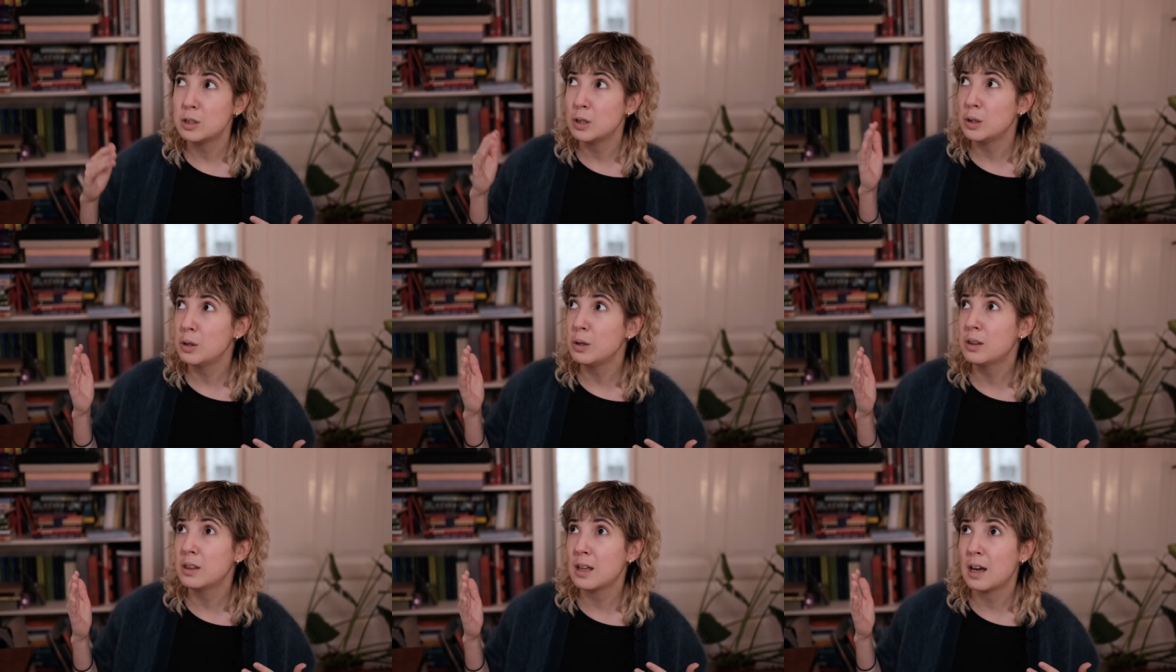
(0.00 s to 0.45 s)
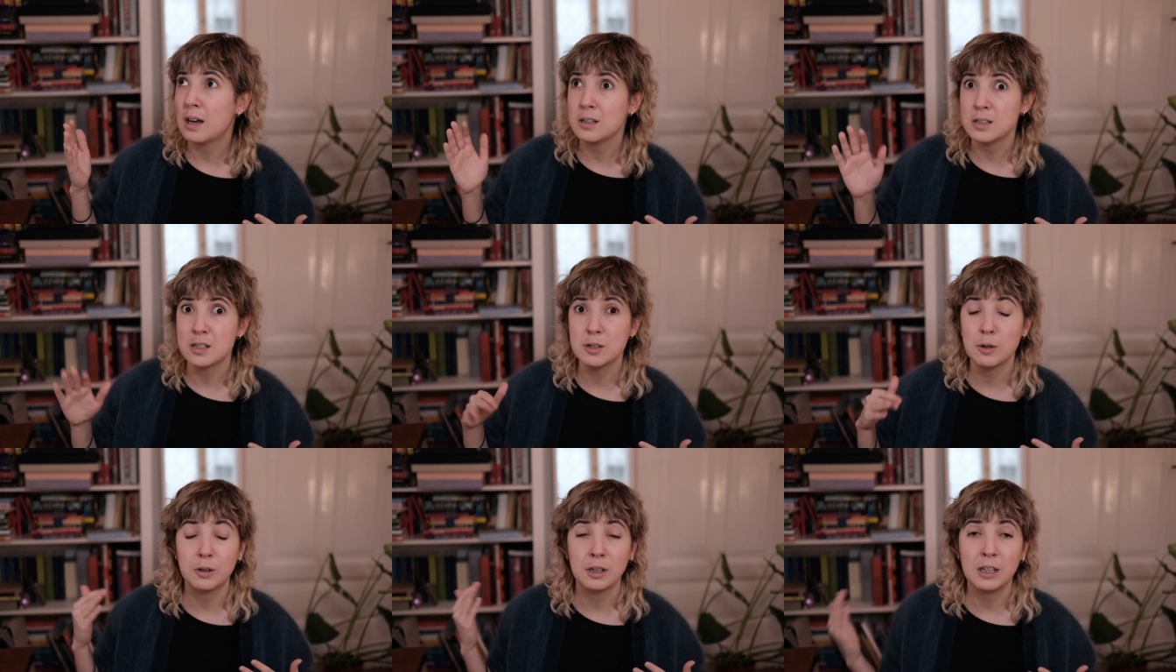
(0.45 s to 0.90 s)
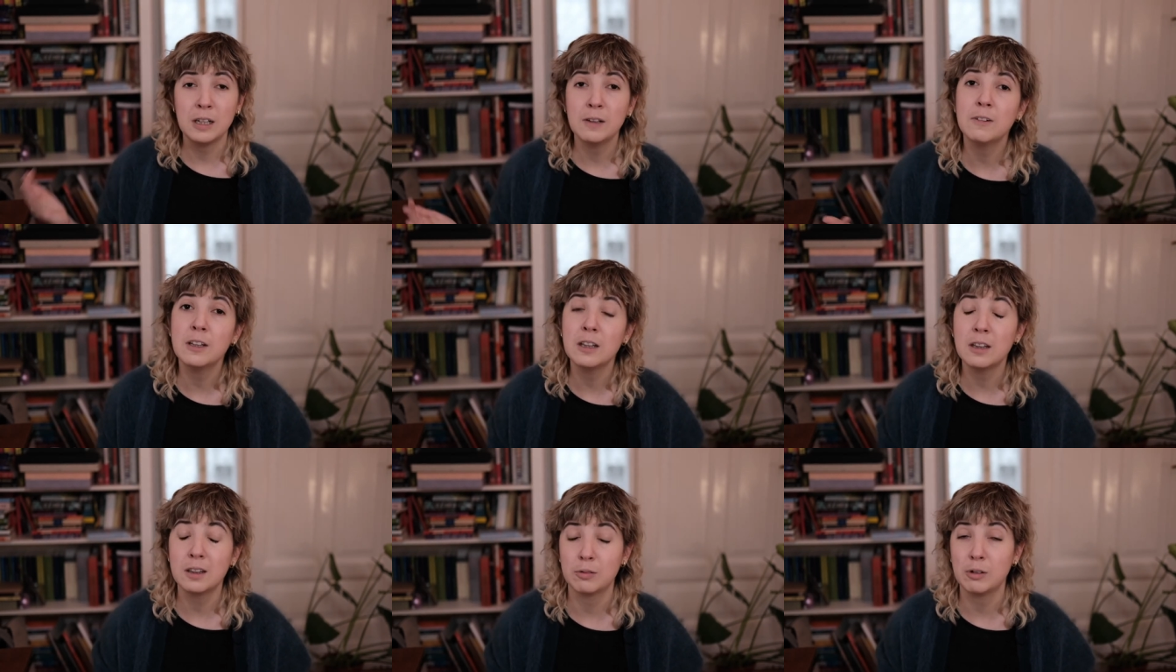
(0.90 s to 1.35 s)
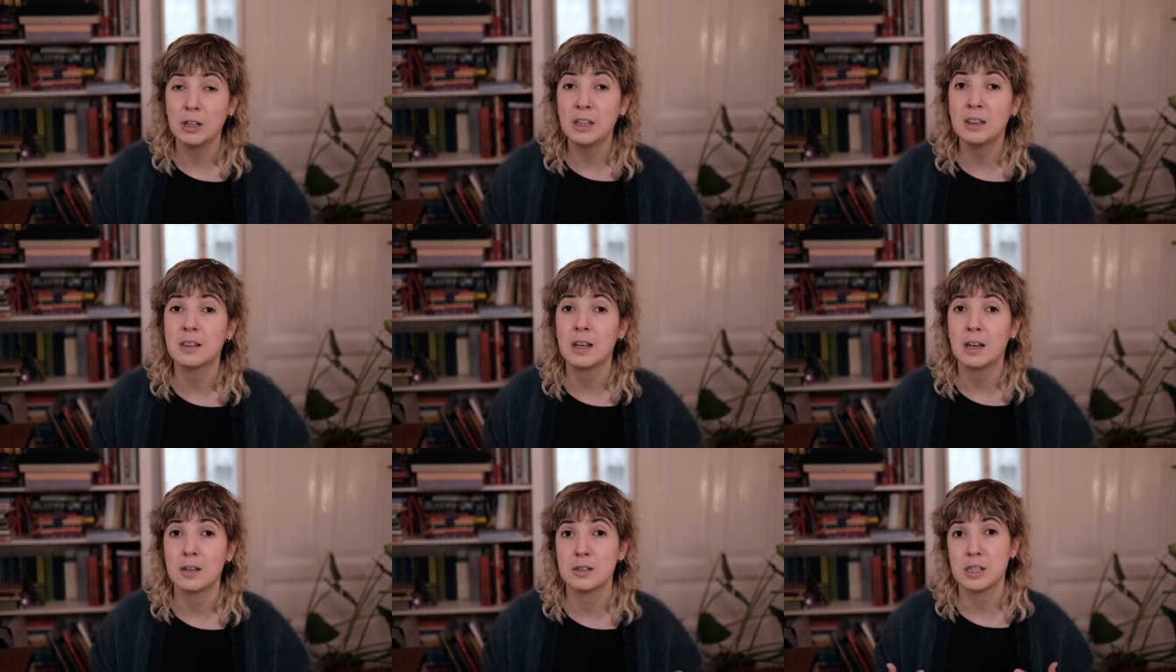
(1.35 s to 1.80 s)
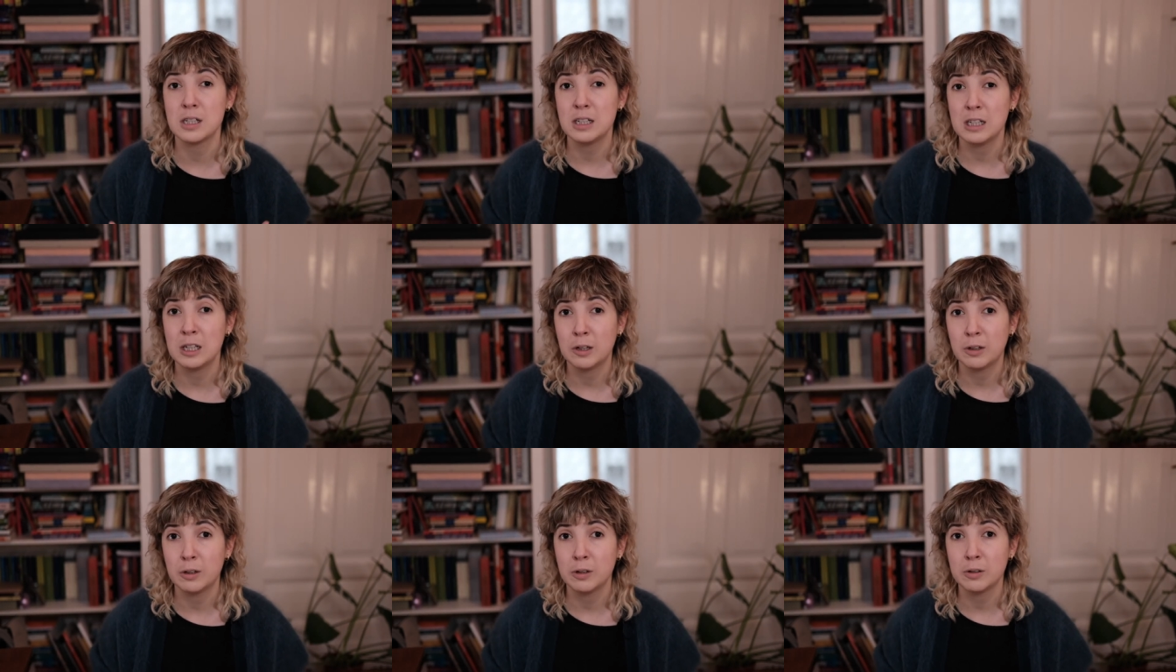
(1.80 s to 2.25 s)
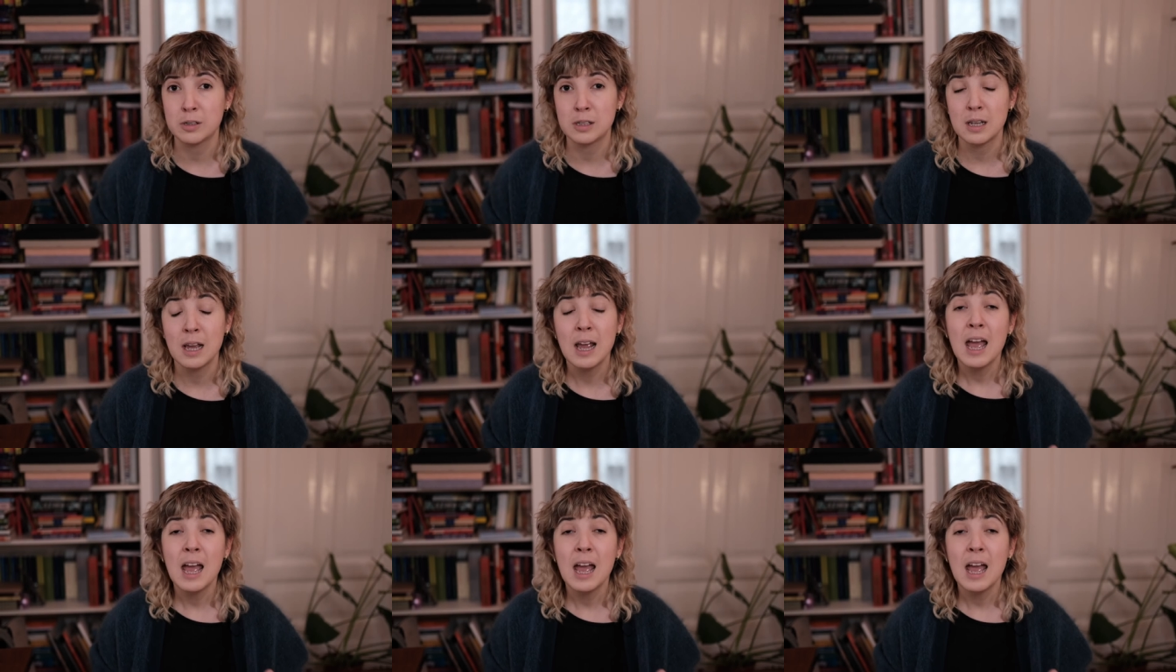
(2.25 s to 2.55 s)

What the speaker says: 2,000, or even 3,000 euros.